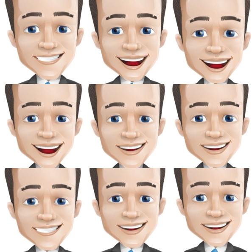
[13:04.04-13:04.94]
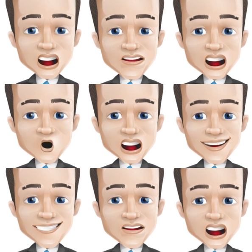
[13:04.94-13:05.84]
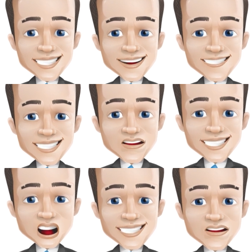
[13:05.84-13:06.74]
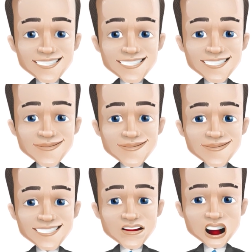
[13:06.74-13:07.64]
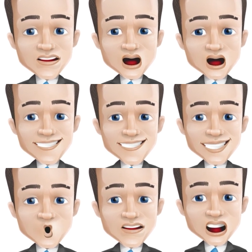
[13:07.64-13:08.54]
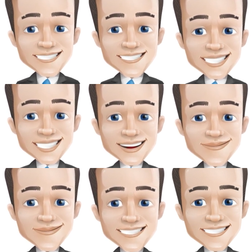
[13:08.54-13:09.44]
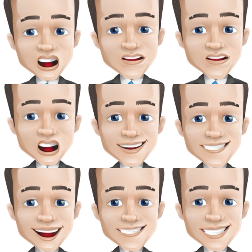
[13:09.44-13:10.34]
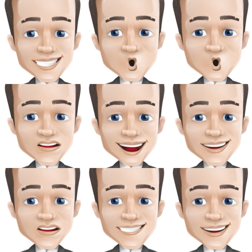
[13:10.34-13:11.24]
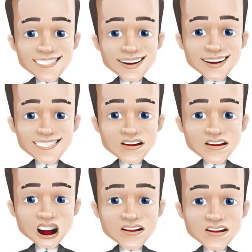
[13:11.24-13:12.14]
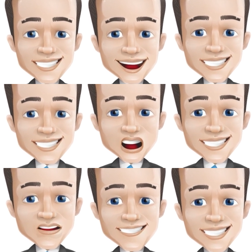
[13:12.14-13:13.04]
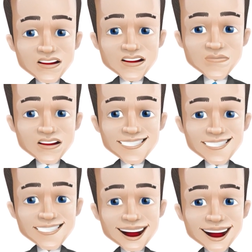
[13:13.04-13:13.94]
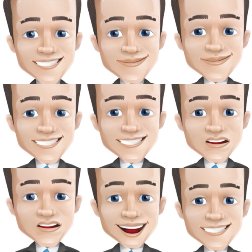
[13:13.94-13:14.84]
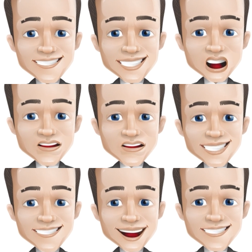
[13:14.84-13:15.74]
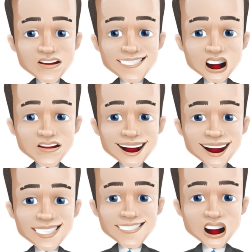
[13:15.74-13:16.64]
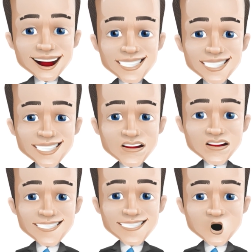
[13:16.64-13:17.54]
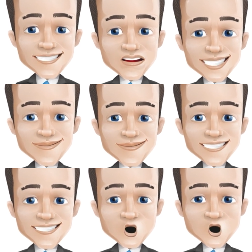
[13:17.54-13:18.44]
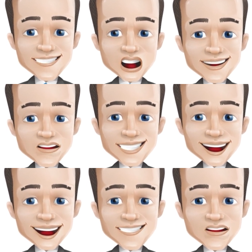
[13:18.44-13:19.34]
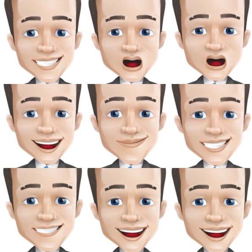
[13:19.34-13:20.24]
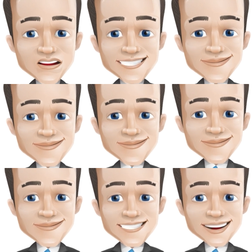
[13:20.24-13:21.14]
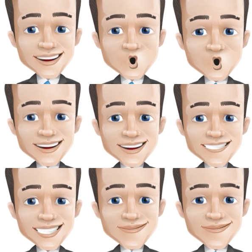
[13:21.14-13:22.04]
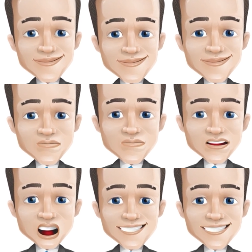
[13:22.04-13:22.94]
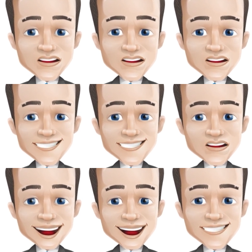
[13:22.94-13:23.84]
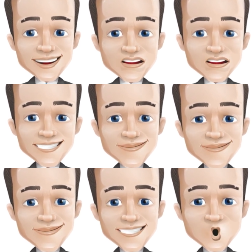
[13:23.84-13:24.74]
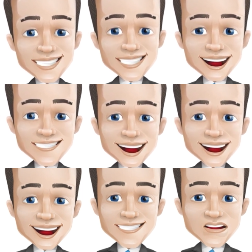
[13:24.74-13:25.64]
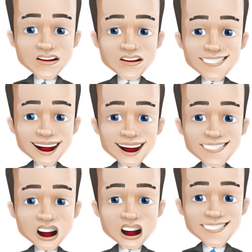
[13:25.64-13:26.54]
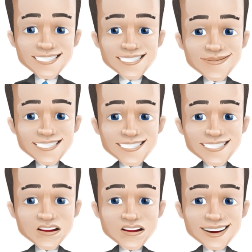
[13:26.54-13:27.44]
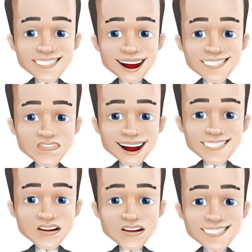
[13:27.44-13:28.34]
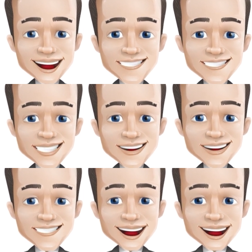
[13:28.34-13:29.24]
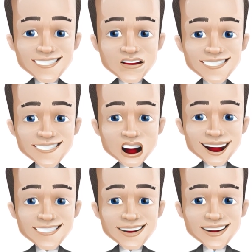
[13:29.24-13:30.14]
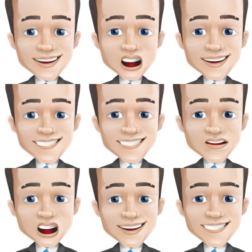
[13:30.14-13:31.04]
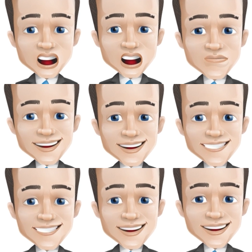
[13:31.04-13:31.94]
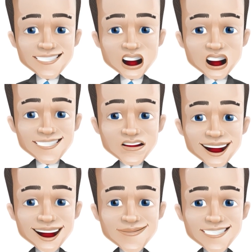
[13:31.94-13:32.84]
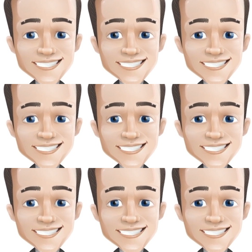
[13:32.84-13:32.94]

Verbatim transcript: strategy. It's used both on retail and institutional investors. However, it can also be fraudulently, as has been noted by the SEC, such as when a market participant recommends a stock so as to cause a price to spike and then sells it at an inflated price to generate profits. Can you make money scalping stocks? Yes, you can make money scalping stocks, although scalping sacrifices the size of winning trades. It massively increases the ratio of winning trades to losing ones.